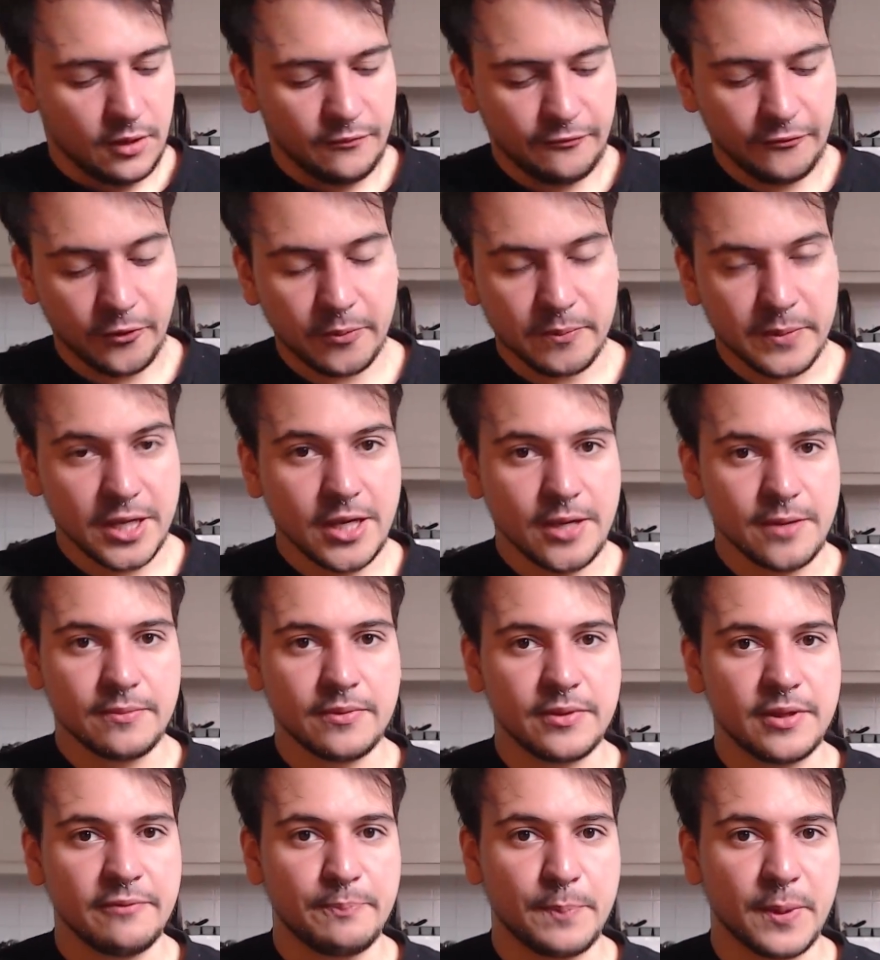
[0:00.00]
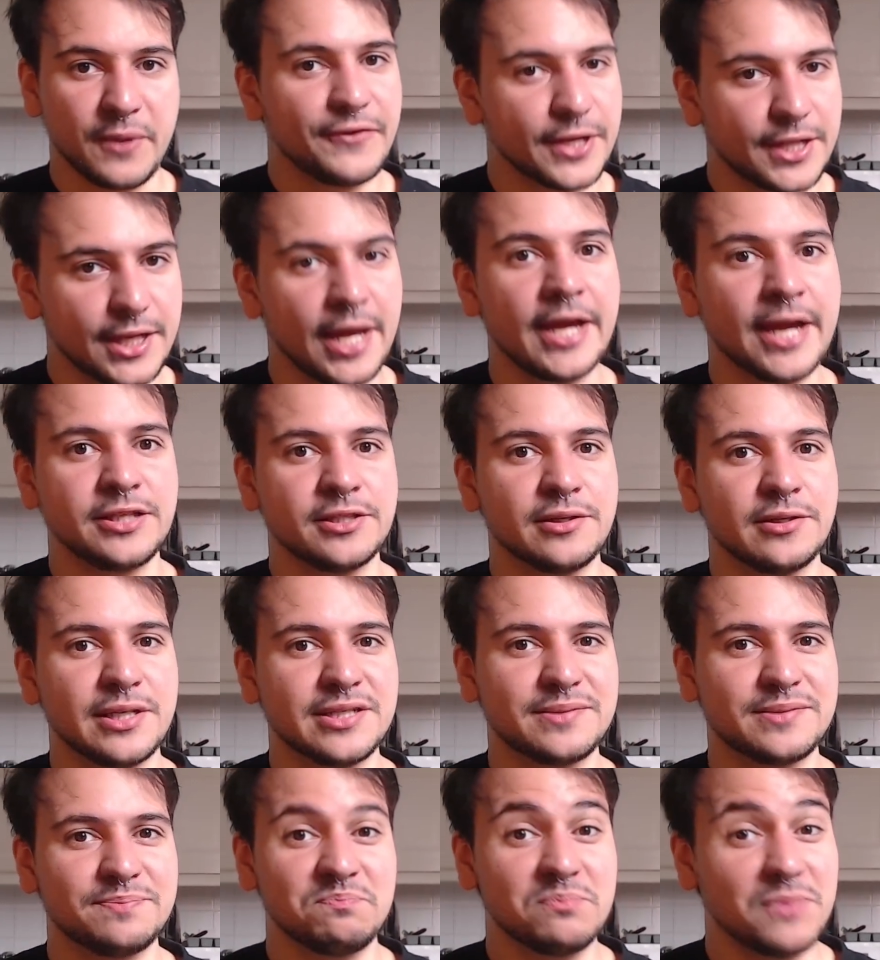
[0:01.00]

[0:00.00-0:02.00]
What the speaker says: For me, the perfect action is